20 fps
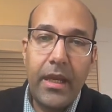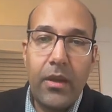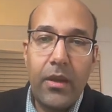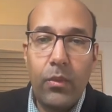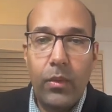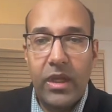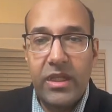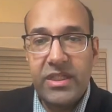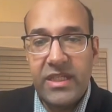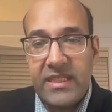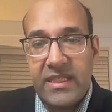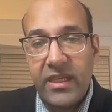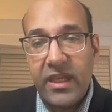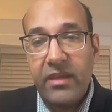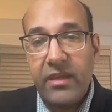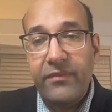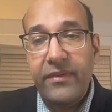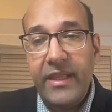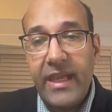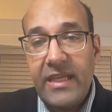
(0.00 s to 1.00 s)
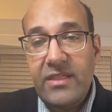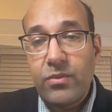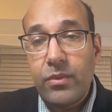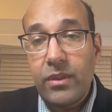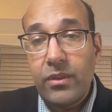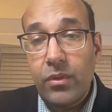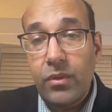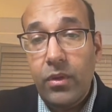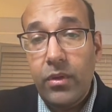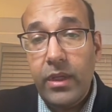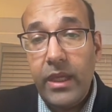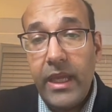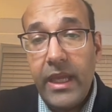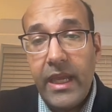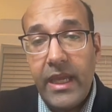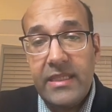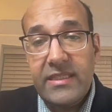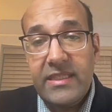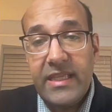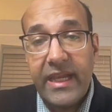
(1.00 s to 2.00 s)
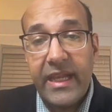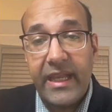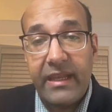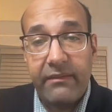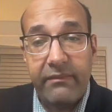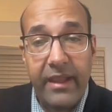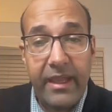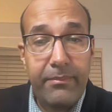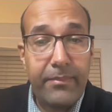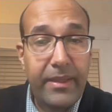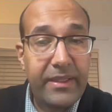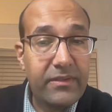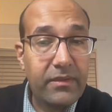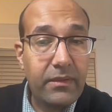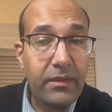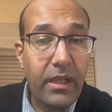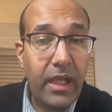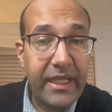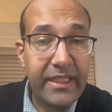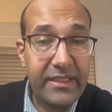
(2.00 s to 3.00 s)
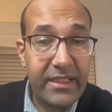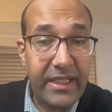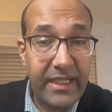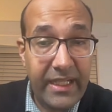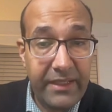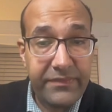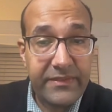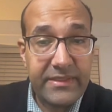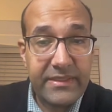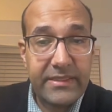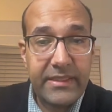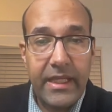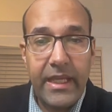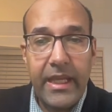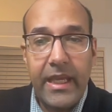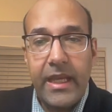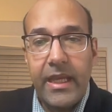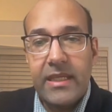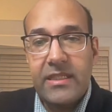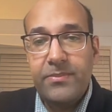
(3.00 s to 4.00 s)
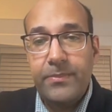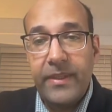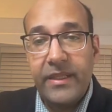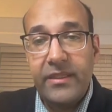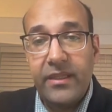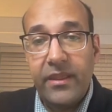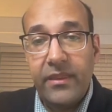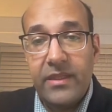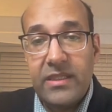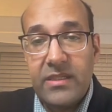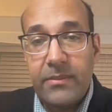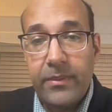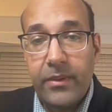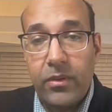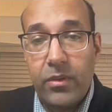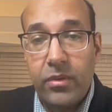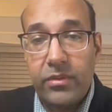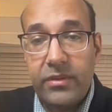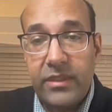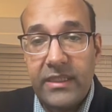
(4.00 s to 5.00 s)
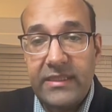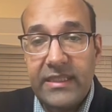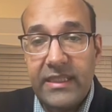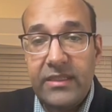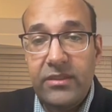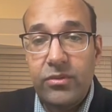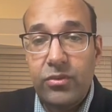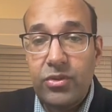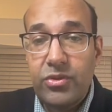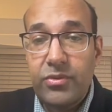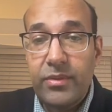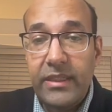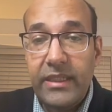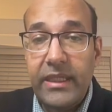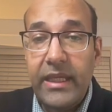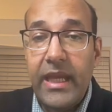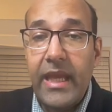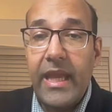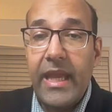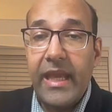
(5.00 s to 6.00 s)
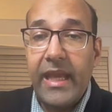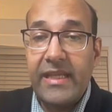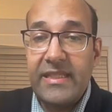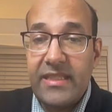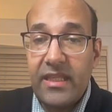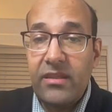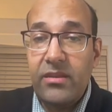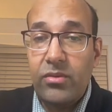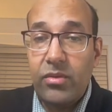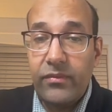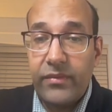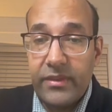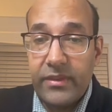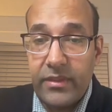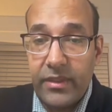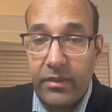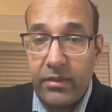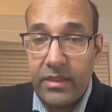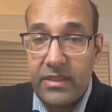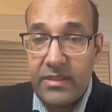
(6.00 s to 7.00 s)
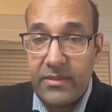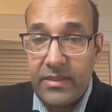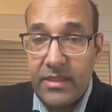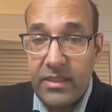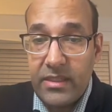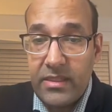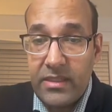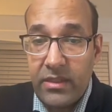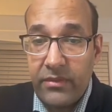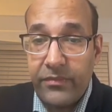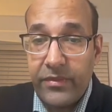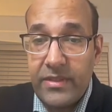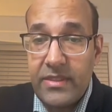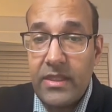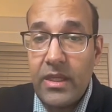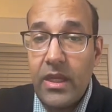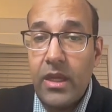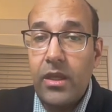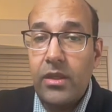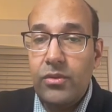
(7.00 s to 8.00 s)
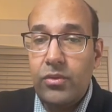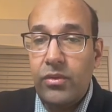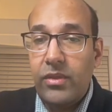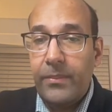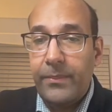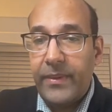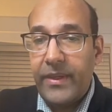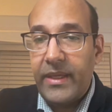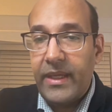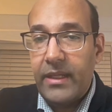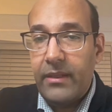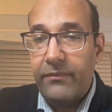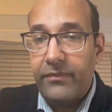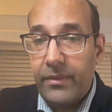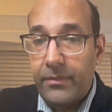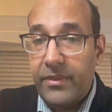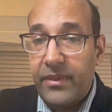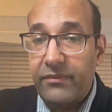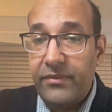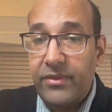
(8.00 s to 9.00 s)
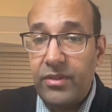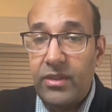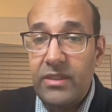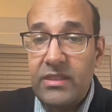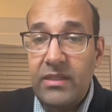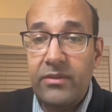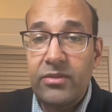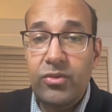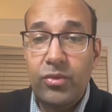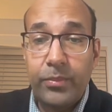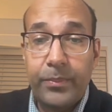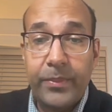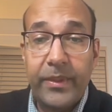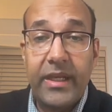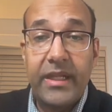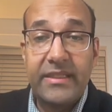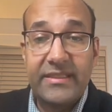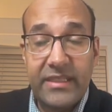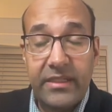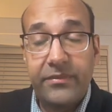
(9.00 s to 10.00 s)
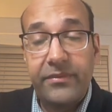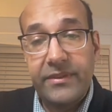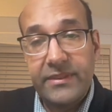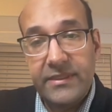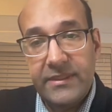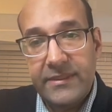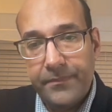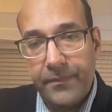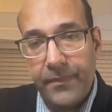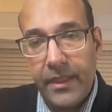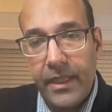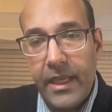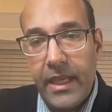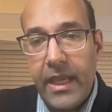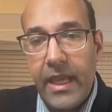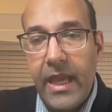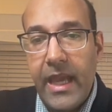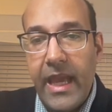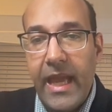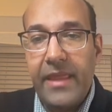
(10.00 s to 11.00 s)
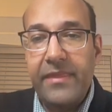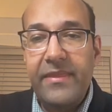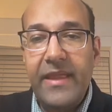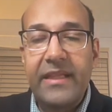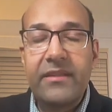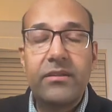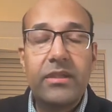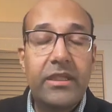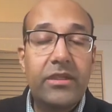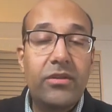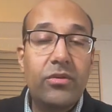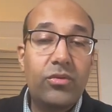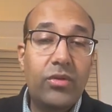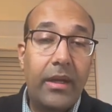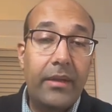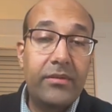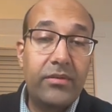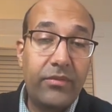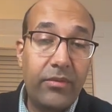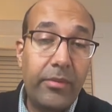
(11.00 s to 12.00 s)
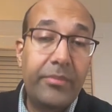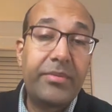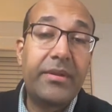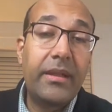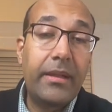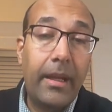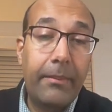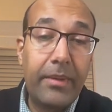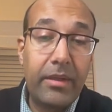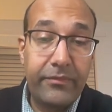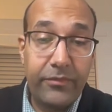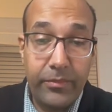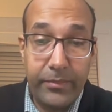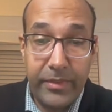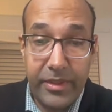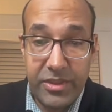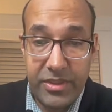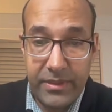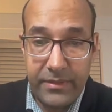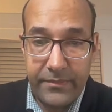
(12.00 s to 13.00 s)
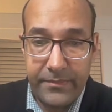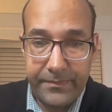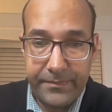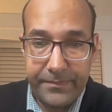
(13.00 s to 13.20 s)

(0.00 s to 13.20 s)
While schizencephaly, as we talk, it's a gray matter-lined clefts splitting the cerebral cortex and usually extend to the ventricular surface to the from the ventricular surface to PL surface, and that leading to developmental malformation.